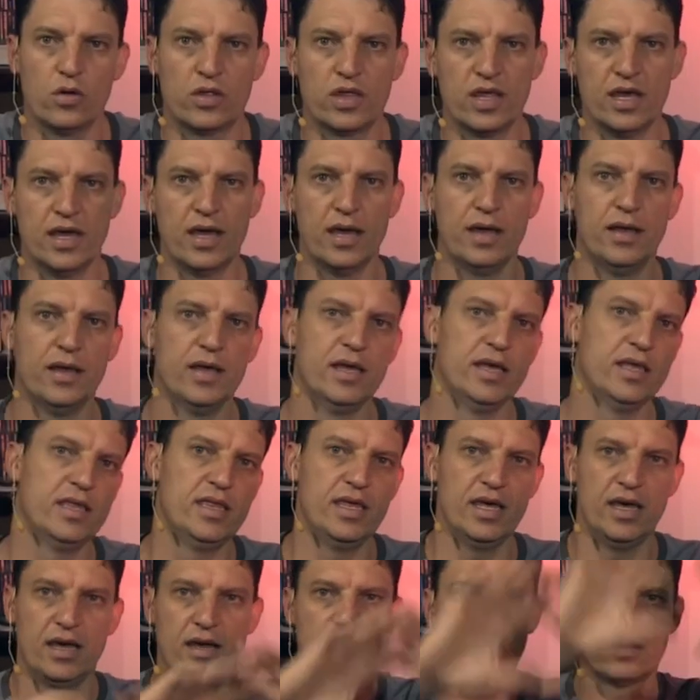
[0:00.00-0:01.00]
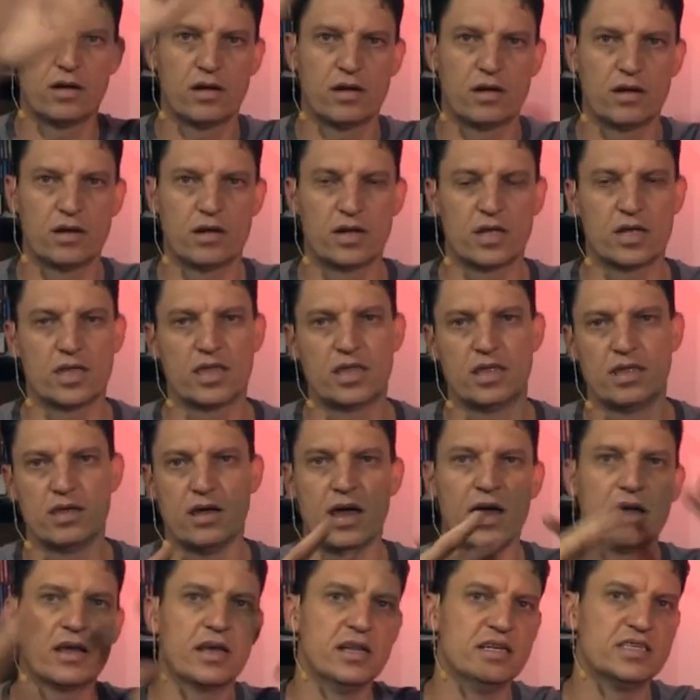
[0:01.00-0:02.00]
the
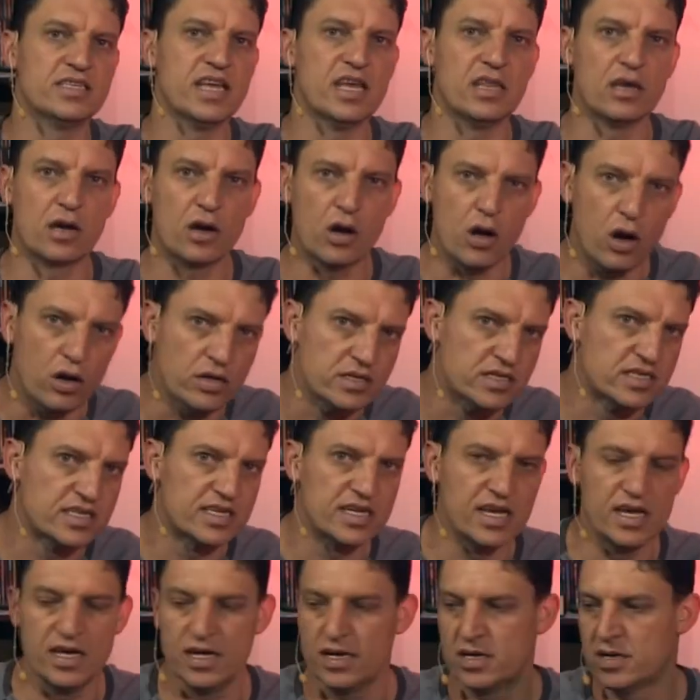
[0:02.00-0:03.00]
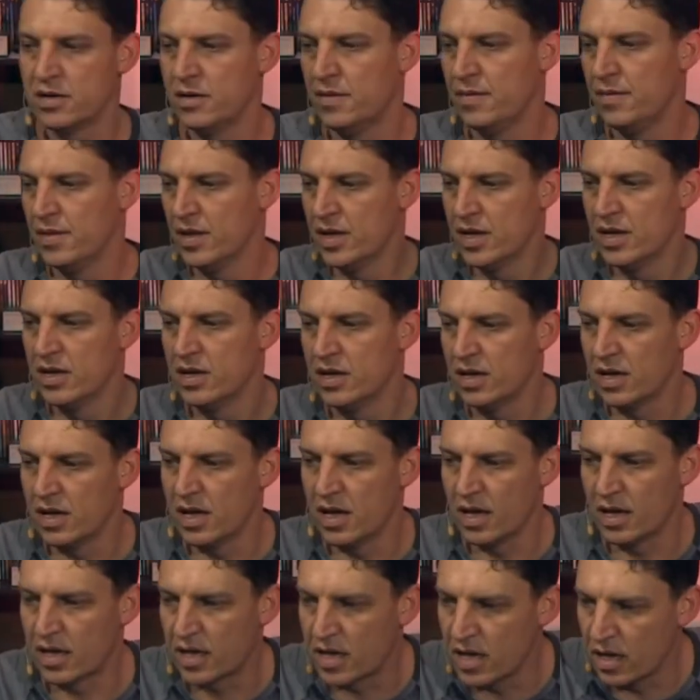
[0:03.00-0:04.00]
how can you say, the concert
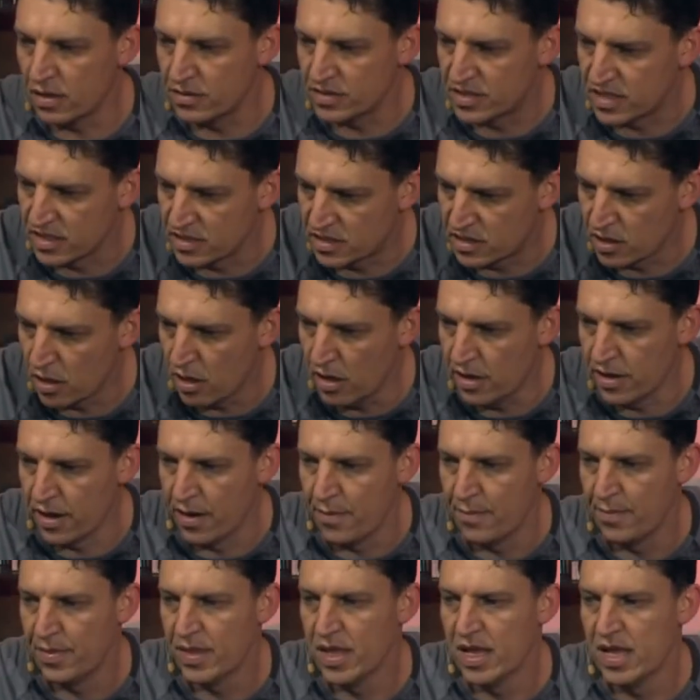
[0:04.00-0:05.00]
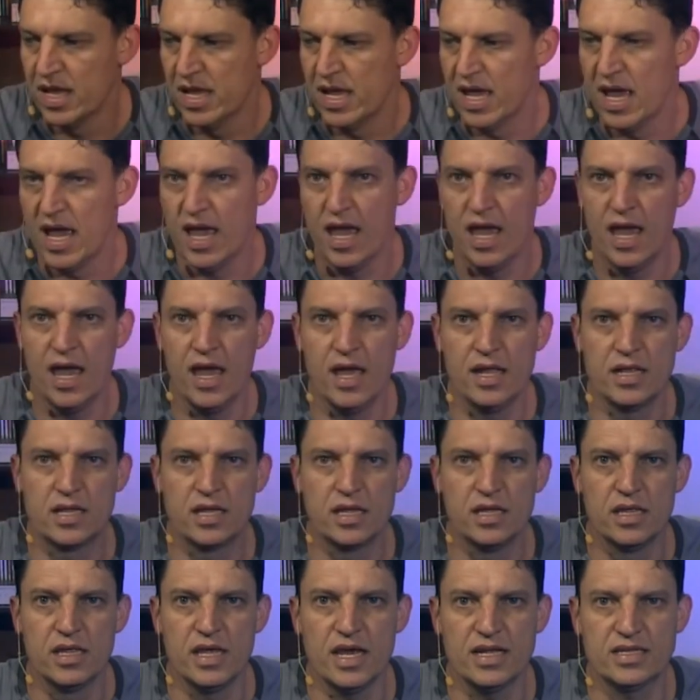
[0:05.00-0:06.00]
goes and so on. And
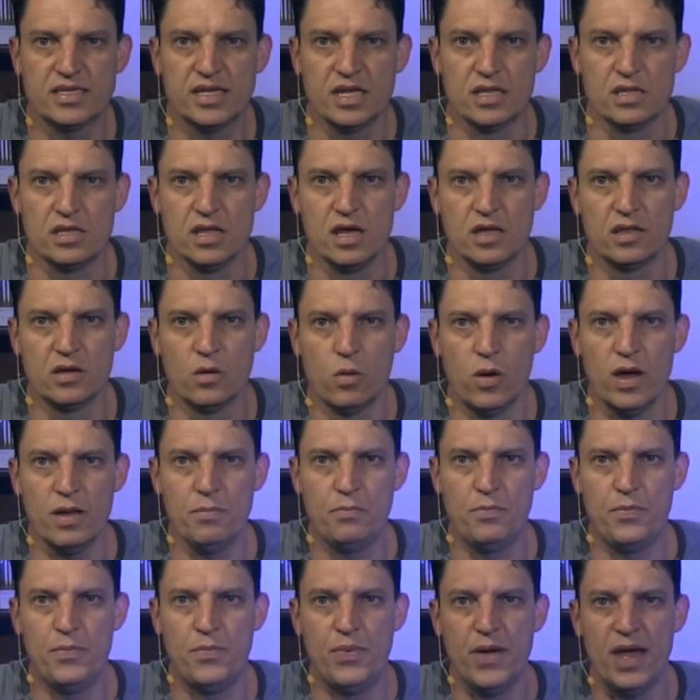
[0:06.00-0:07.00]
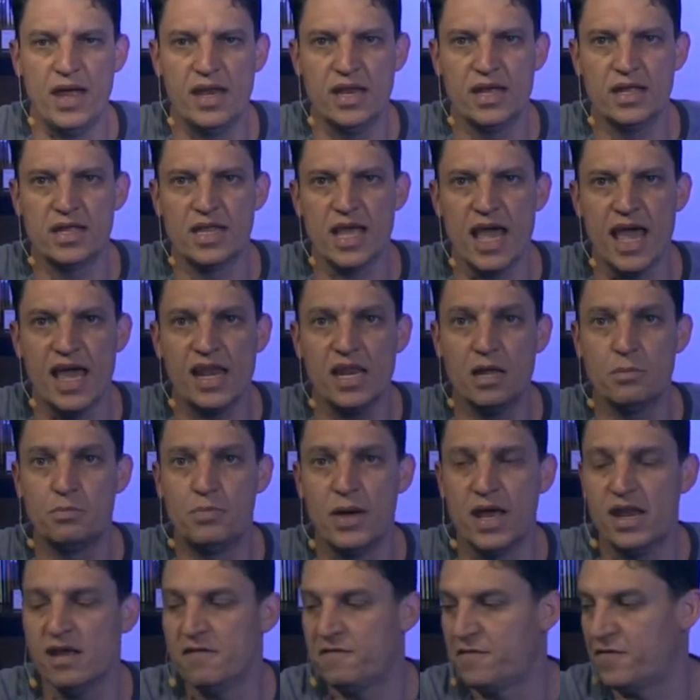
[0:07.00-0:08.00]
that's it. Now the one added
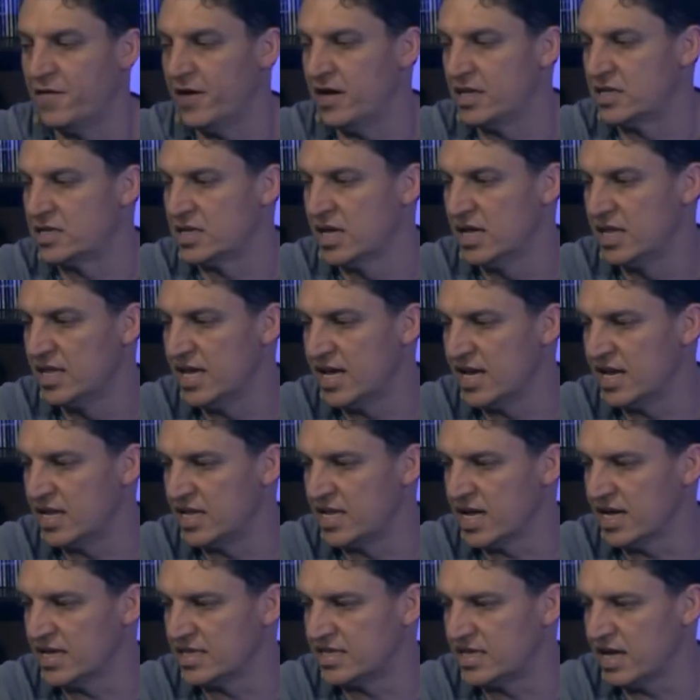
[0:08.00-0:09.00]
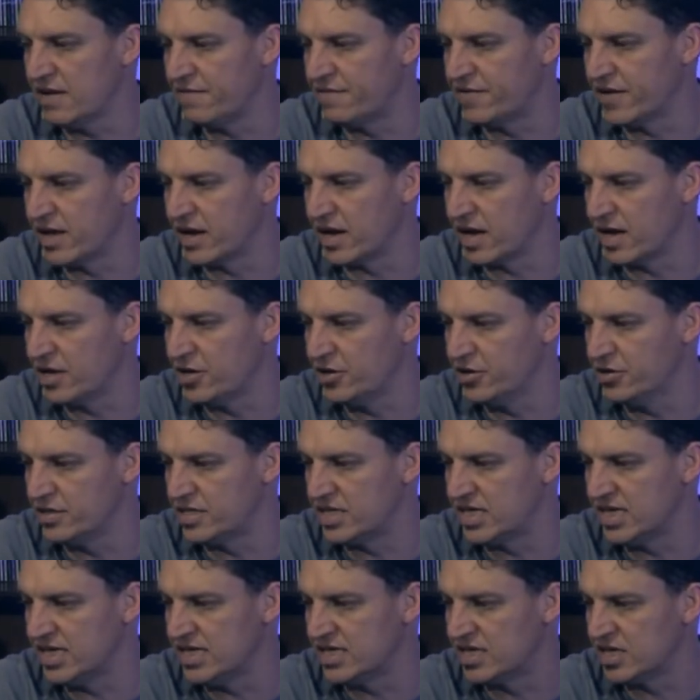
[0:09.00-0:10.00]
benefit that it does have, that I use
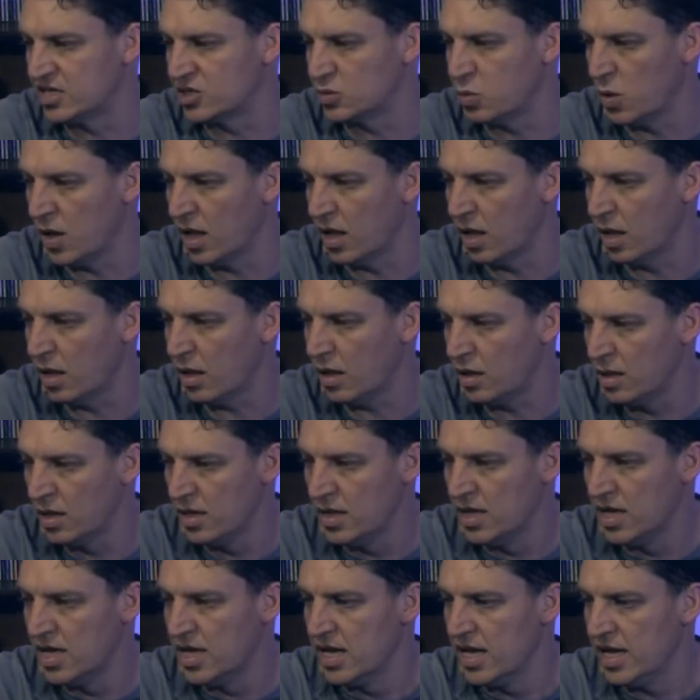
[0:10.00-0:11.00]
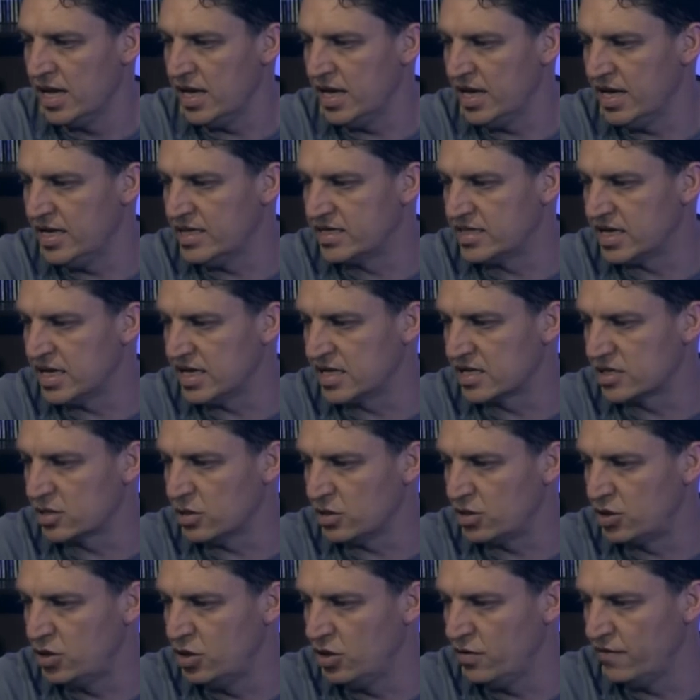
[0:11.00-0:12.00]
these as well, is it's
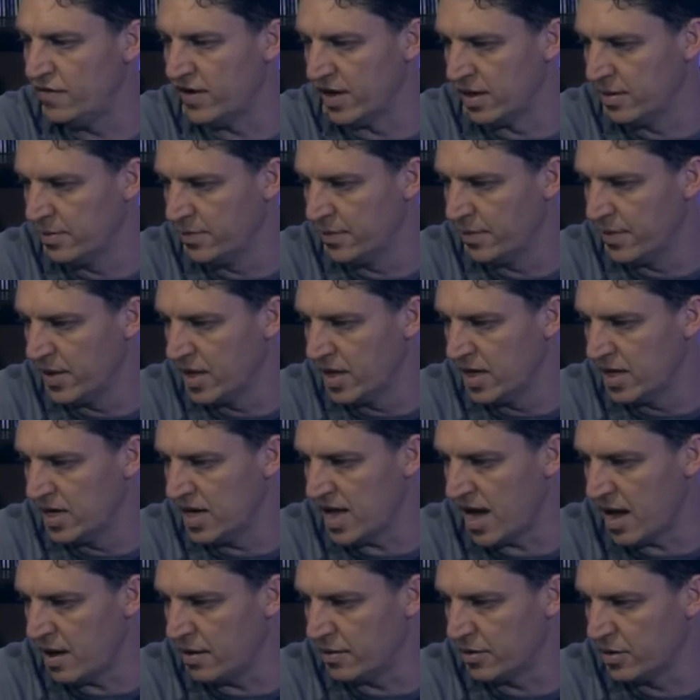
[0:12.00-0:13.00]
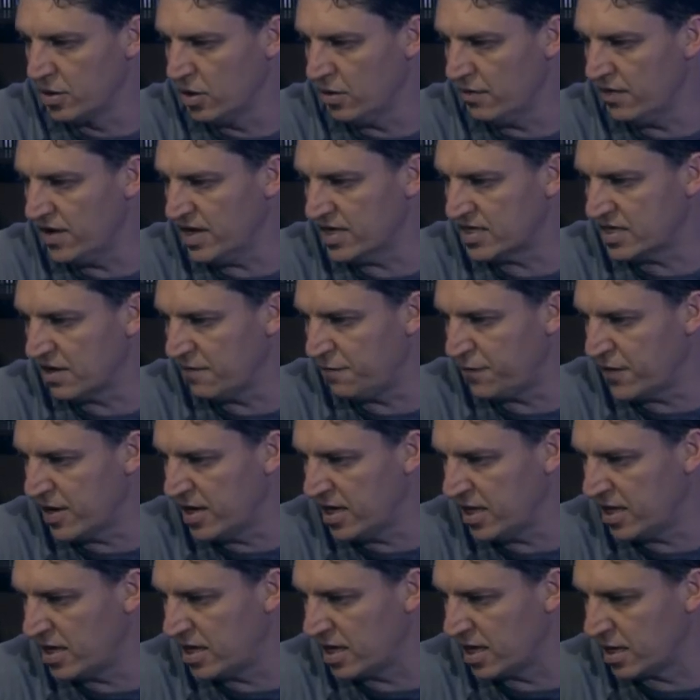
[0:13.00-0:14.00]
got UV. Now UV is a
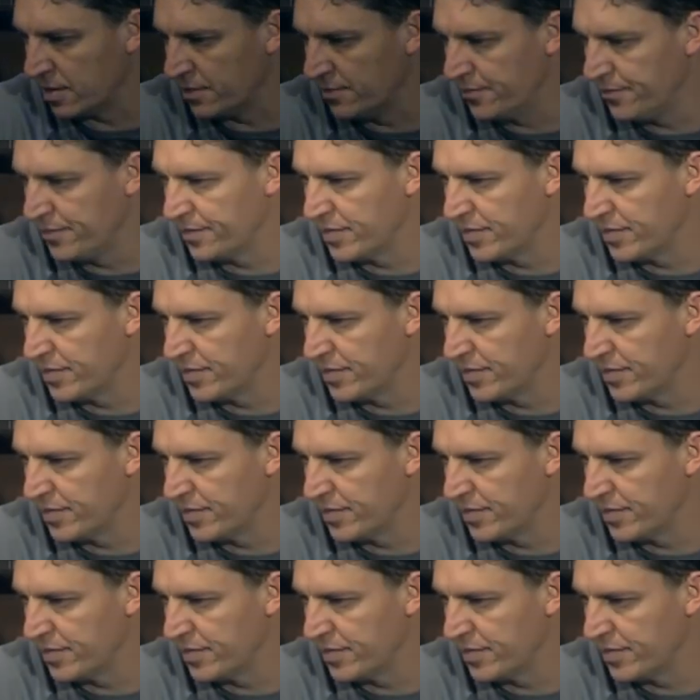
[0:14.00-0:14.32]
funny thing.